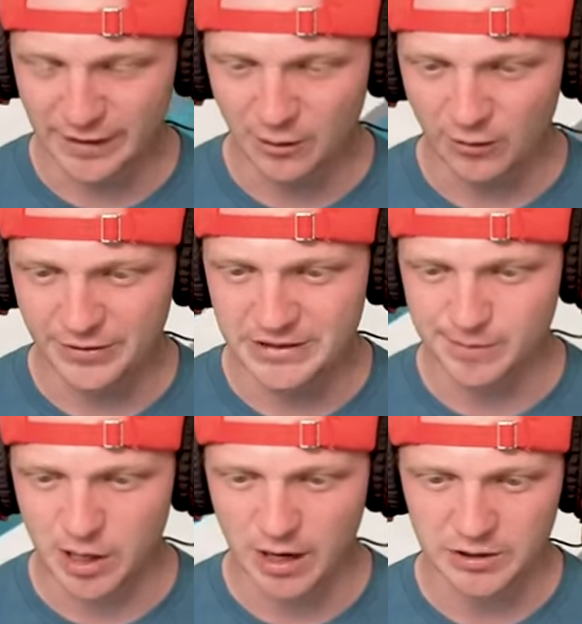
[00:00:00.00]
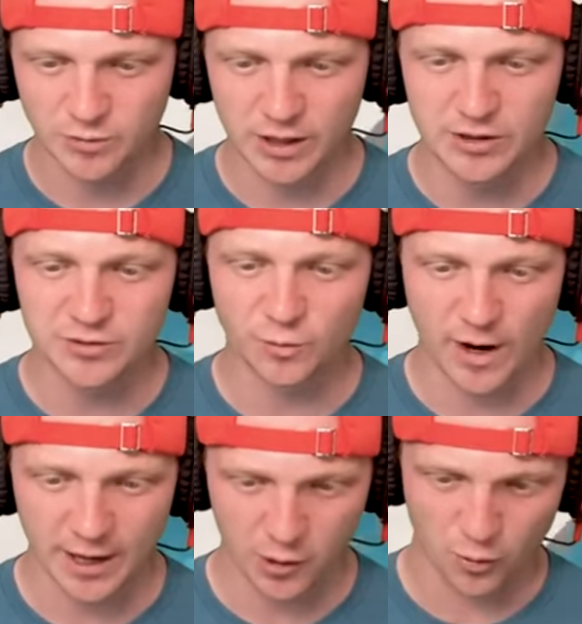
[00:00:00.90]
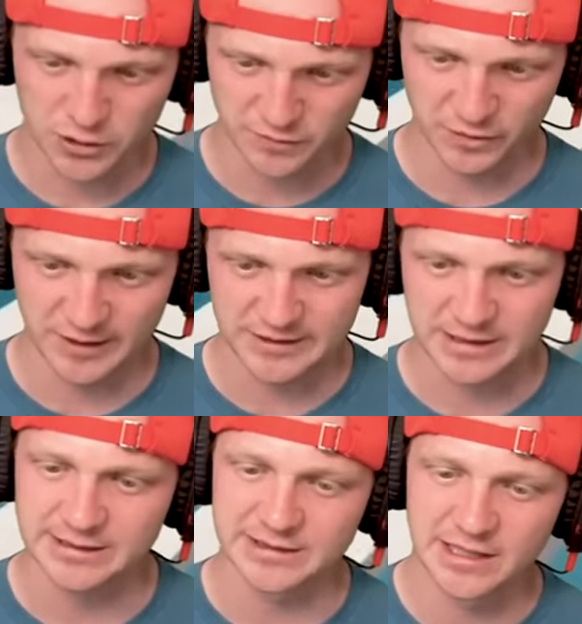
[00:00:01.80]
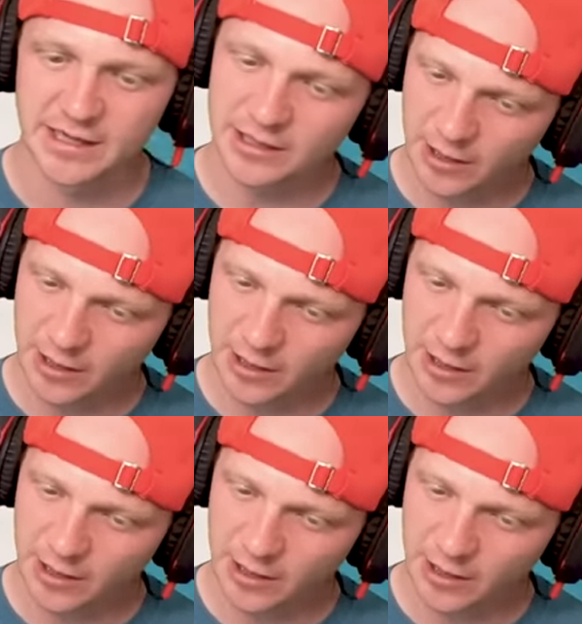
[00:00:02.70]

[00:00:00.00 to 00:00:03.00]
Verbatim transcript: in all these blocks. We're gonna use white quartz for this, because,